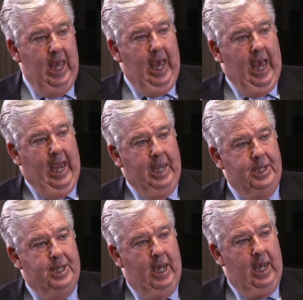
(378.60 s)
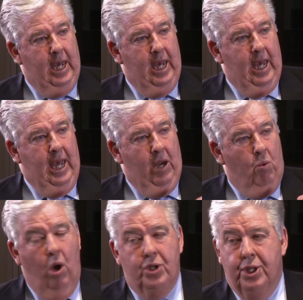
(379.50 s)
and it
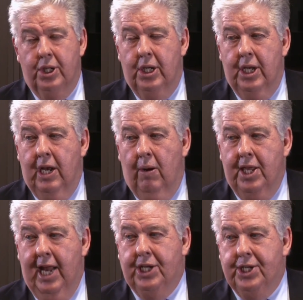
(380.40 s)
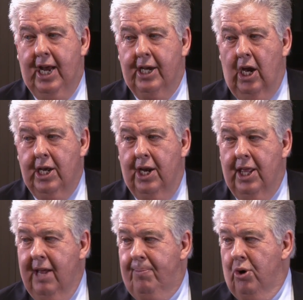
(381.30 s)
wasn't. And you know, the next day I go down to
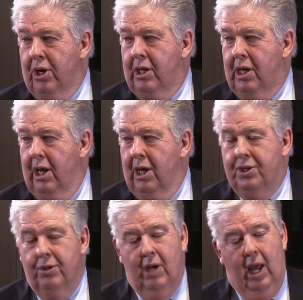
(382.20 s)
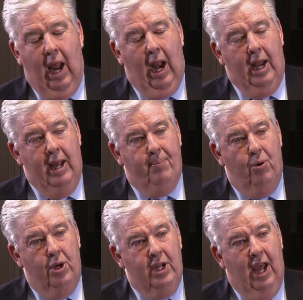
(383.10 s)
the airport at Adelaide
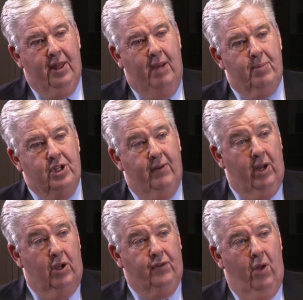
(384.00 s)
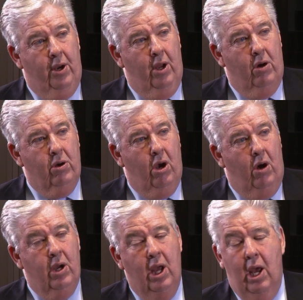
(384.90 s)
Airport and Cathay Pacific, and I was flying to Hong
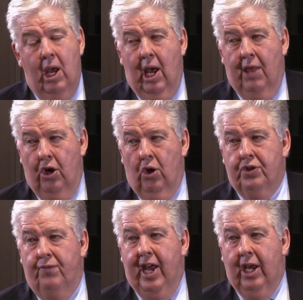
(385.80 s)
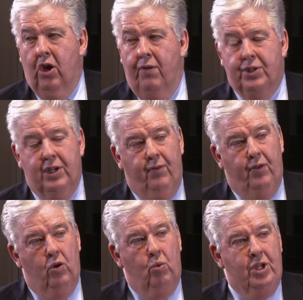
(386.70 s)
Kong, and then on to Vancouver. Said,
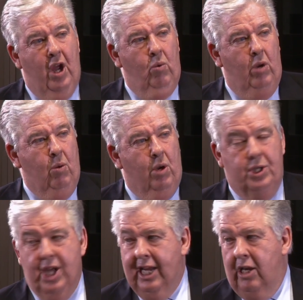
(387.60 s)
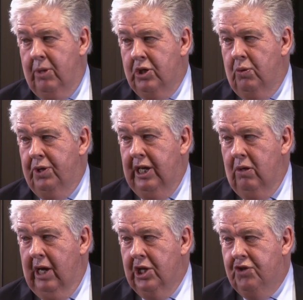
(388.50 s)
Phil, we don't really want to take you because we think
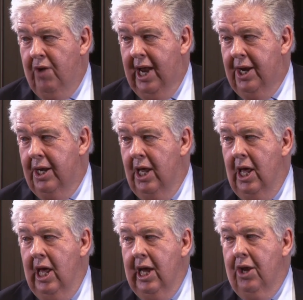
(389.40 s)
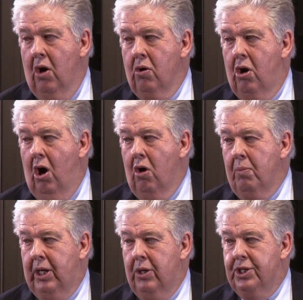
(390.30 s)
you'll get stranded in Hong Kong
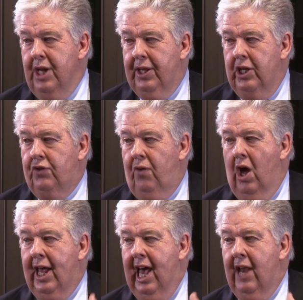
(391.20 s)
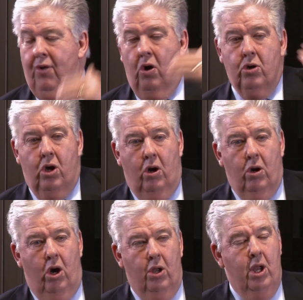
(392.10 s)
because nothing is flying out of Hong Kong
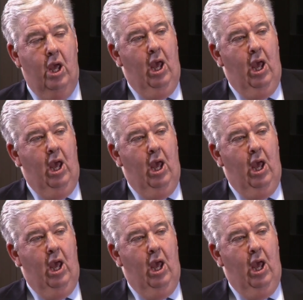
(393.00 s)
on.